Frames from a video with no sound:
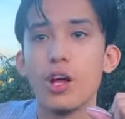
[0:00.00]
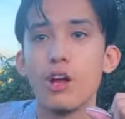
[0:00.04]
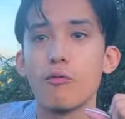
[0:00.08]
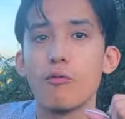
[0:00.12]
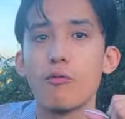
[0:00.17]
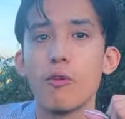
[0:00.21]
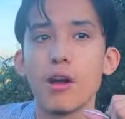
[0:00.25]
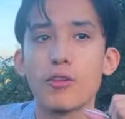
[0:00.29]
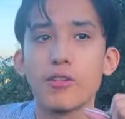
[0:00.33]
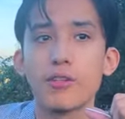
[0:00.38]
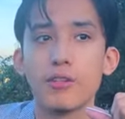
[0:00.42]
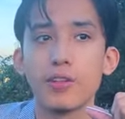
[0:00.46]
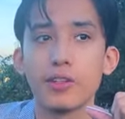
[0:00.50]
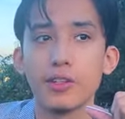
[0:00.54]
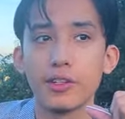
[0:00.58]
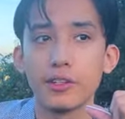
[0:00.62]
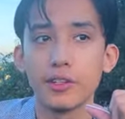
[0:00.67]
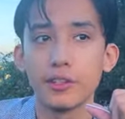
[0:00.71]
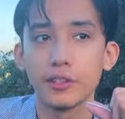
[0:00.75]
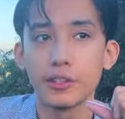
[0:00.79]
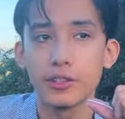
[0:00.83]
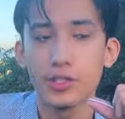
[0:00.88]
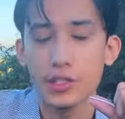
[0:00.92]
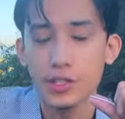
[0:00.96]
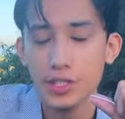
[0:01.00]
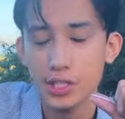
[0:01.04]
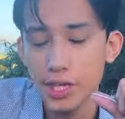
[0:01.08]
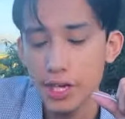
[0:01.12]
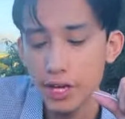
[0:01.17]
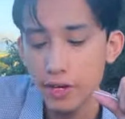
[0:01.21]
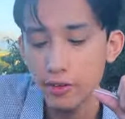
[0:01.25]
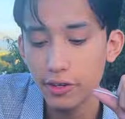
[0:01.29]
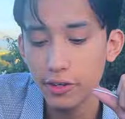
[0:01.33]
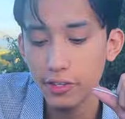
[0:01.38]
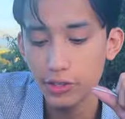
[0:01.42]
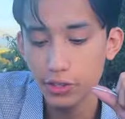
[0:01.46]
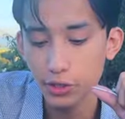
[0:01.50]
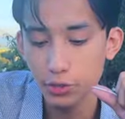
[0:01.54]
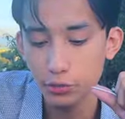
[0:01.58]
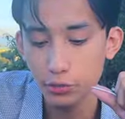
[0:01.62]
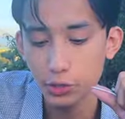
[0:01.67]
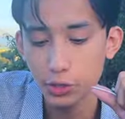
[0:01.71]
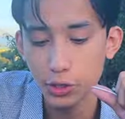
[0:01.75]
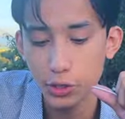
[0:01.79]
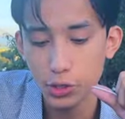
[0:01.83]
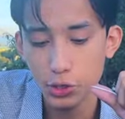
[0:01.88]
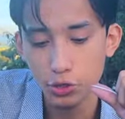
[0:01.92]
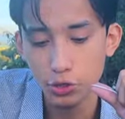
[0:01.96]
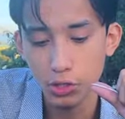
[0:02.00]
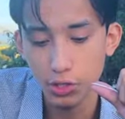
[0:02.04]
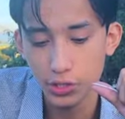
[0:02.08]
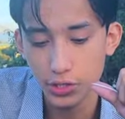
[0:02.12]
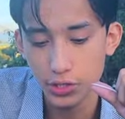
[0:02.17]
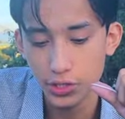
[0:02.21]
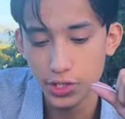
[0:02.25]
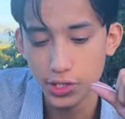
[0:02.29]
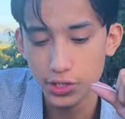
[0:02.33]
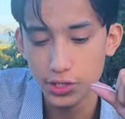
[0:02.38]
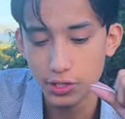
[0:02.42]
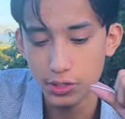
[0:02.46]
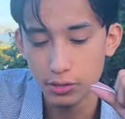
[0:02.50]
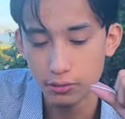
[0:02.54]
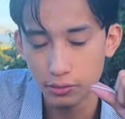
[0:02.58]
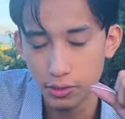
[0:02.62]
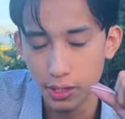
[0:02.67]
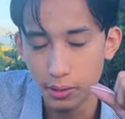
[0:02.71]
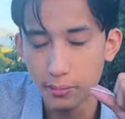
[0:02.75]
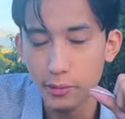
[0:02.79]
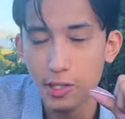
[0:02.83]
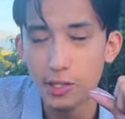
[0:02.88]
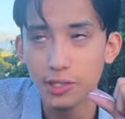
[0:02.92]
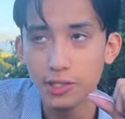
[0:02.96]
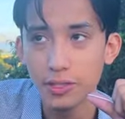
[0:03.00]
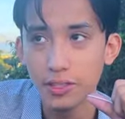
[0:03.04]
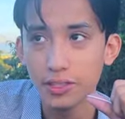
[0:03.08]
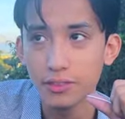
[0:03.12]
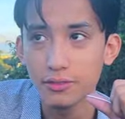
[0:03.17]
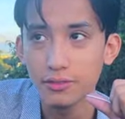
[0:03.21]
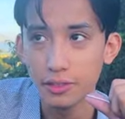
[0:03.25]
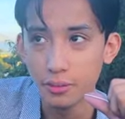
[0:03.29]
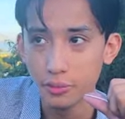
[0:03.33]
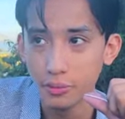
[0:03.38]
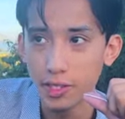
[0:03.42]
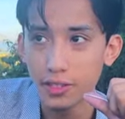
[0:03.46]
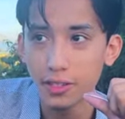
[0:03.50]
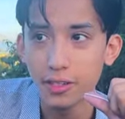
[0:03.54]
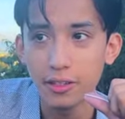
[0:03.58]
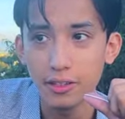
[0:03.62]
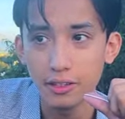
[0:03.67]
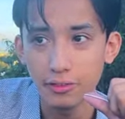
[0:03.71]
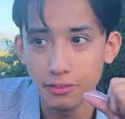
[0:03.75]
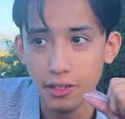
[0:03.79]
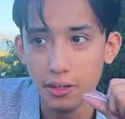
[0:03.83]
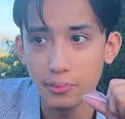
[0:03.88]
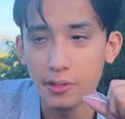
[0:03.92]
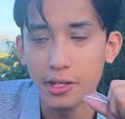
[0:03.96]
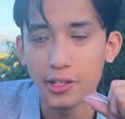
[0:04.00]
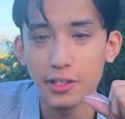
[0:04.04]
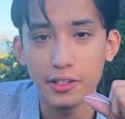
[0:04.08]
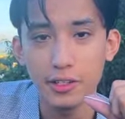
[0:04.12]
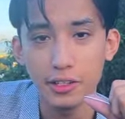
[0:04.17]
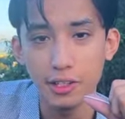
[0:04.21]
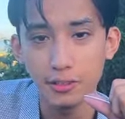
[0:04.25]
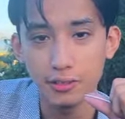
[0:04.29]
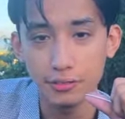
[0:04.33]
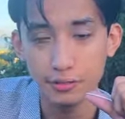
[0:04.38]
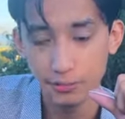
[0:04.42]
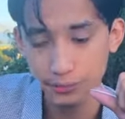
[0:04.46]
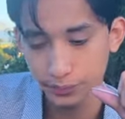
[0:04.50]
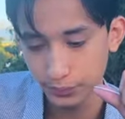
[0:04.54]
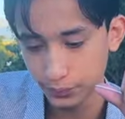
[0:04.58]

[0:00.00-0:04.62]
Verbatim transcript: rather than just carrying this really strong sense of I'm not enough, I'm not enough, I'm not enough.